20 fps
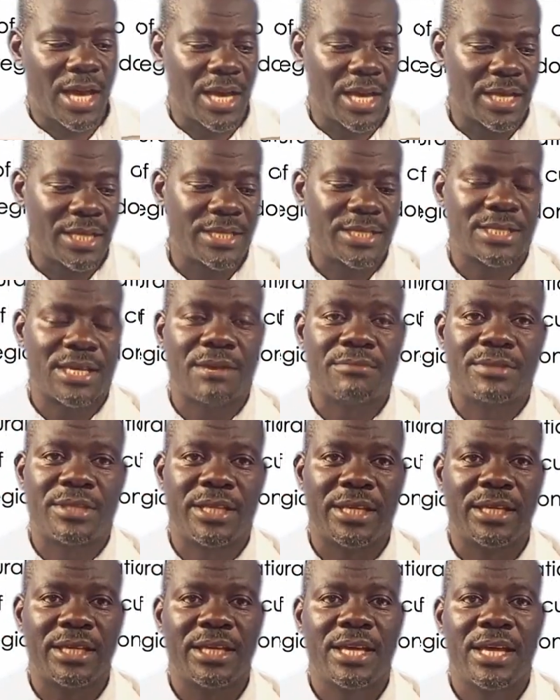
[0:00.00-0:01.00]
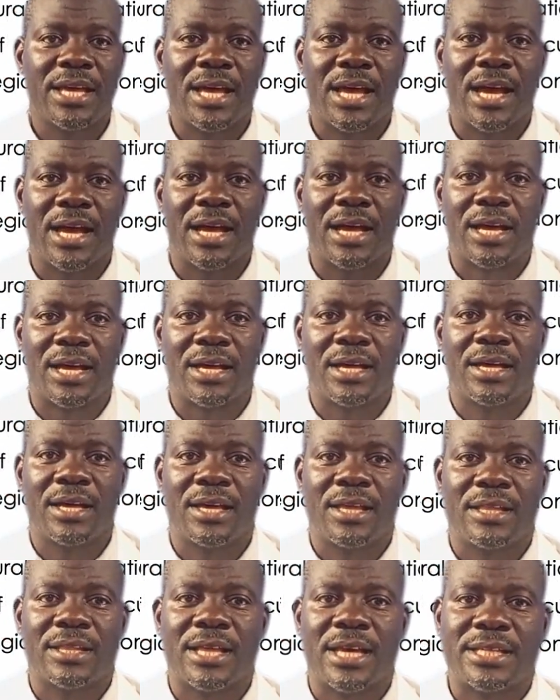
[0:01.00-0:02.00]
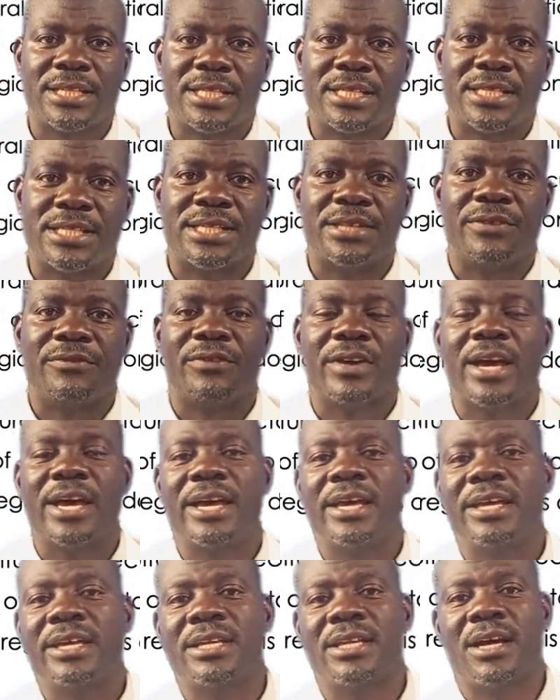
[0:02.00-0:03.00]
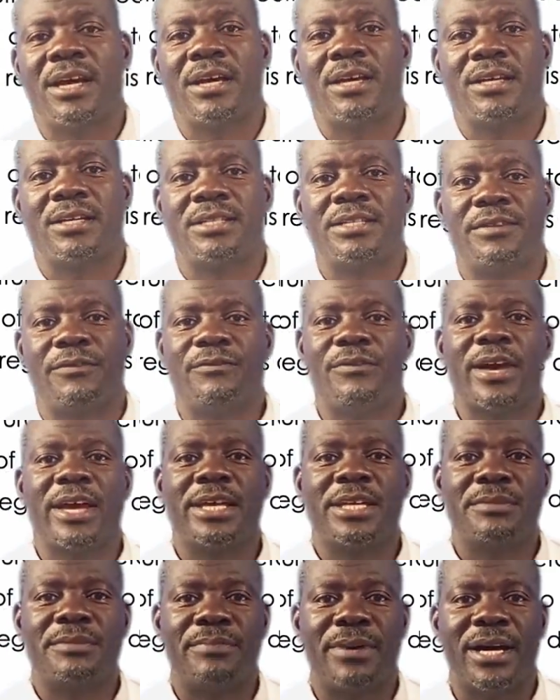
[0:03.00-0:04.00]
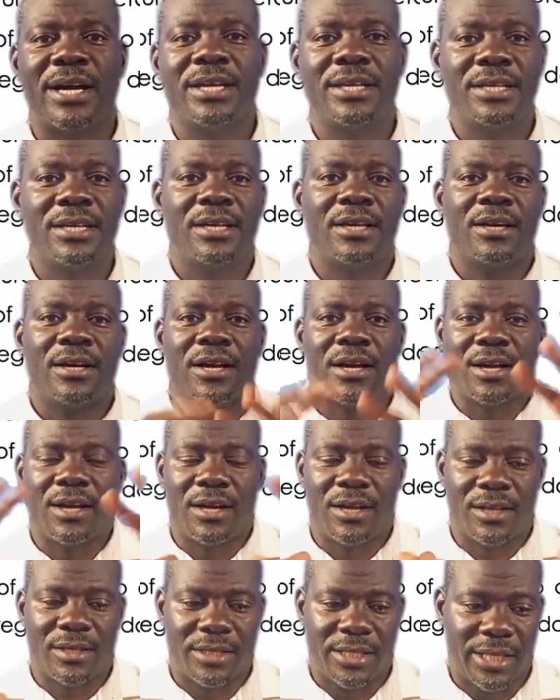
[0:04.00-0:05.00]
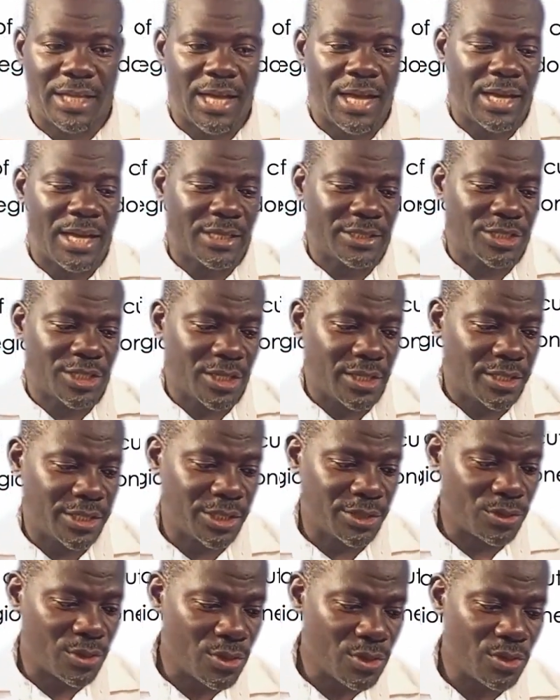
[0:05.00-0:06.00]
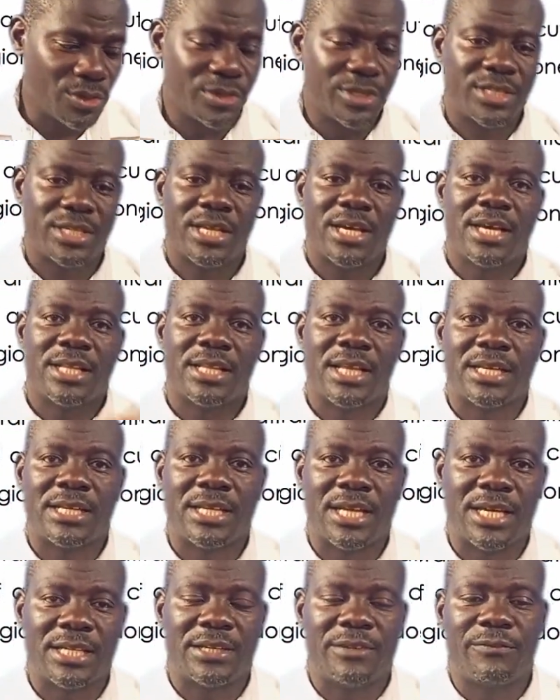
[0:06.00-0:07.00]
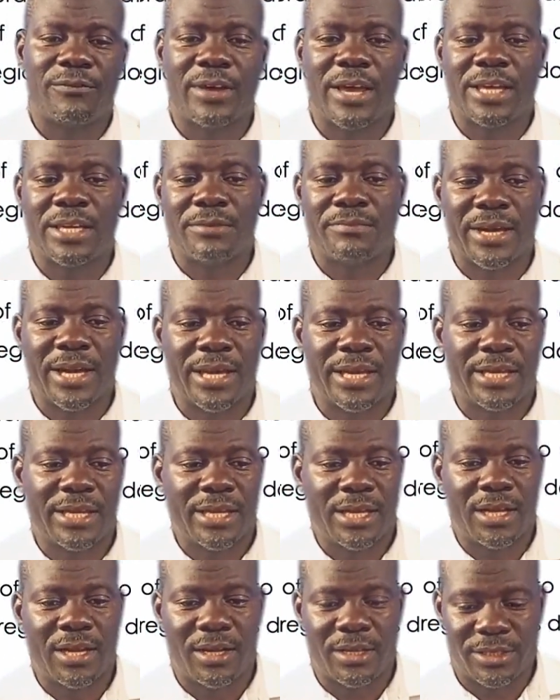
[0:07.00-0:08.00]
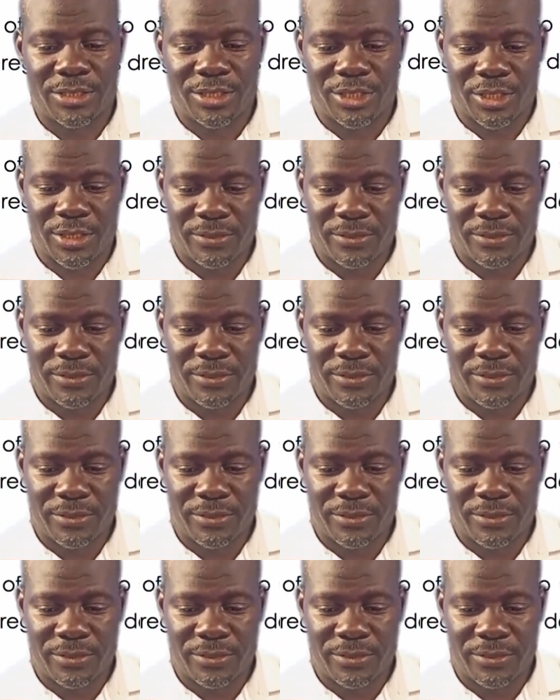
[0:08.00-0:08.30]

something that is defined by the culture, the roles that are defined by culture.